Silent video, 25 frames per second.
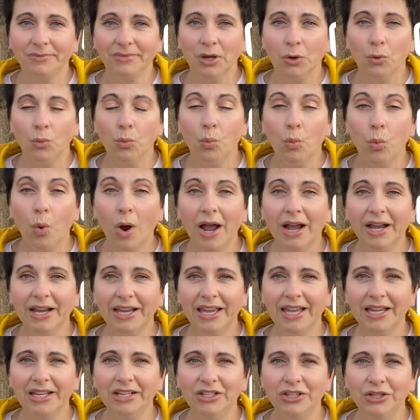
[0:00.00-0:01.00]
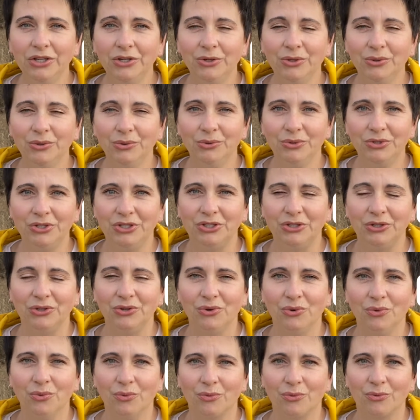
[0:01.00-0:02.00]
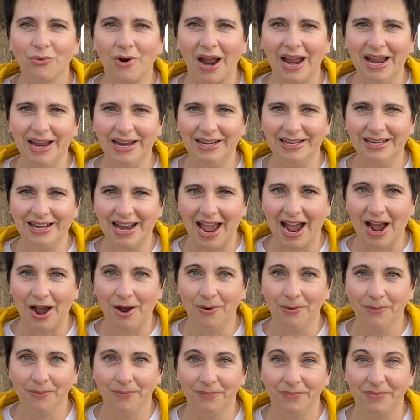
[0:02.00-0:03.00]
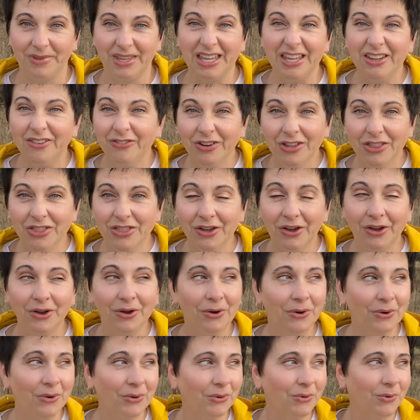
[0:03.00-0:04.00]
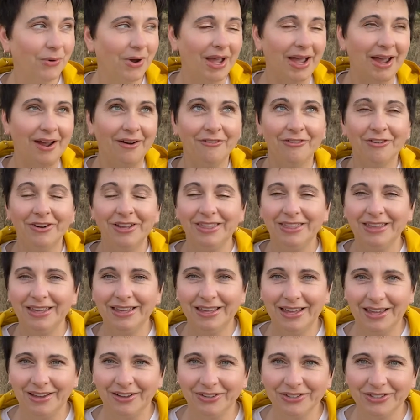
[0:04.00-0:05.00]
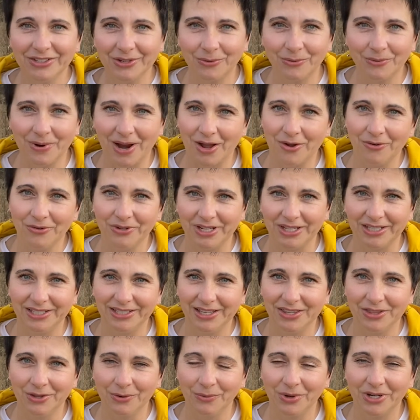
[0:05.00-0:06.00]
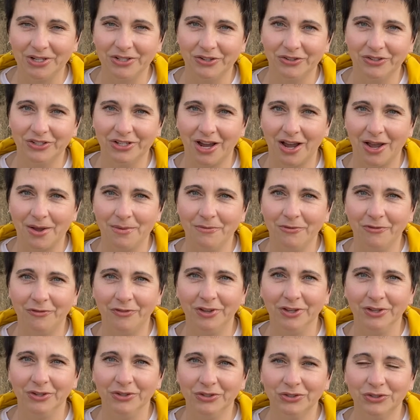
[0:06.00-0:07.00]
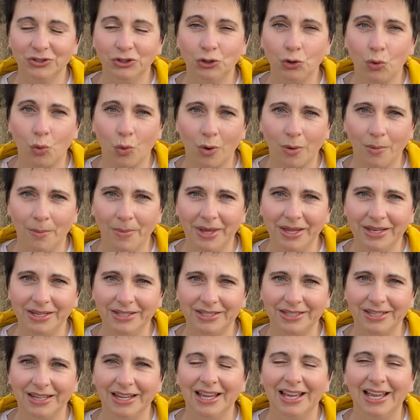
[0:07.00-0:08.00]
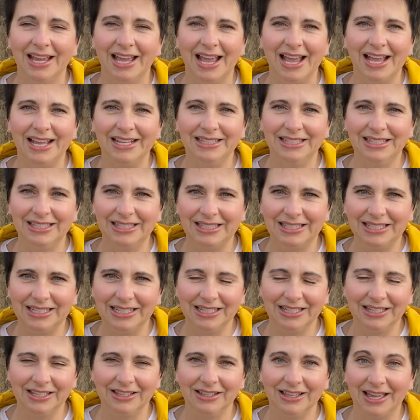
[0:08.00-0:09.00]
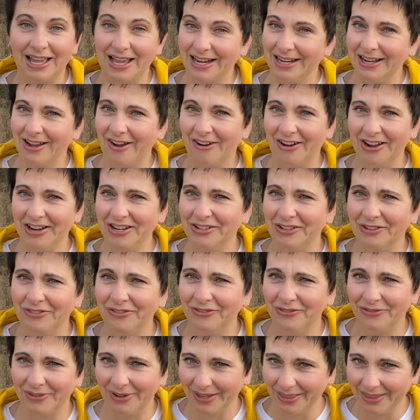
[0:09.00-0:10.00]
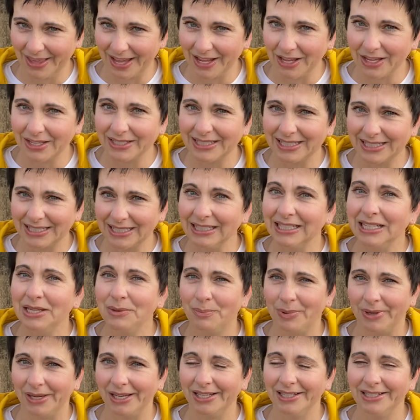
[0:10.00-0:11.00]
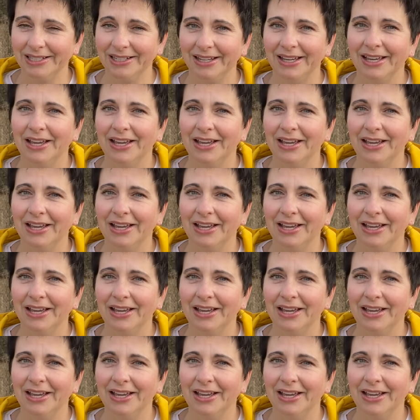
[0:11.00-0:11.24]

What can you do right now? Even though everything else around us in the wintertime feels dormant and still and kind of like sleeping,